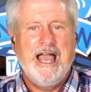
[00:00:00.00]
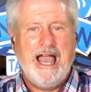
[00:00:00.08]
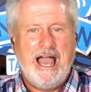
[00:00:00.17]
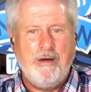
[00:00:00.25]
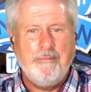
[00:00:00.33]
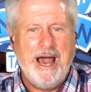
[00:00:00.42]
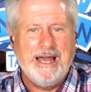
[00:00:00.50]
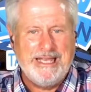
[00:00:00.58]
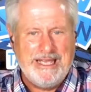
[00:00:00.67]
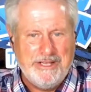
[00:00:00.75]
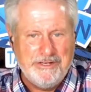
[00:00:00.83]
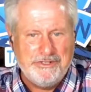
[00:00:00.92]
How about
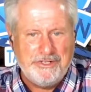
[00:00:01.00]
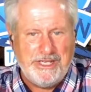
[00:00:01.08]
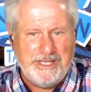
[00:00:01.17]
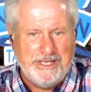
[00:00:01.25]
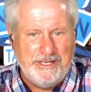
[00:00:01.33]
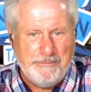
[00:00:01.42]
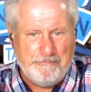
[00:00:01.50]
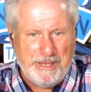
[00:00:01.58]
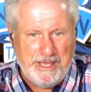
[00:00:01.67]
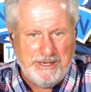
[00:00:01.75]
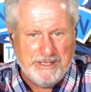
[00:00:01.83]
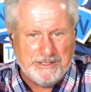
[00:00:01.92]
energy
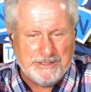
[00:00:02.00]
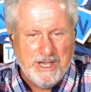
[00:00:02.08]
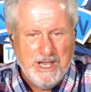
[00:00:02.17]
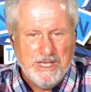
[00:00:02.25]
independence?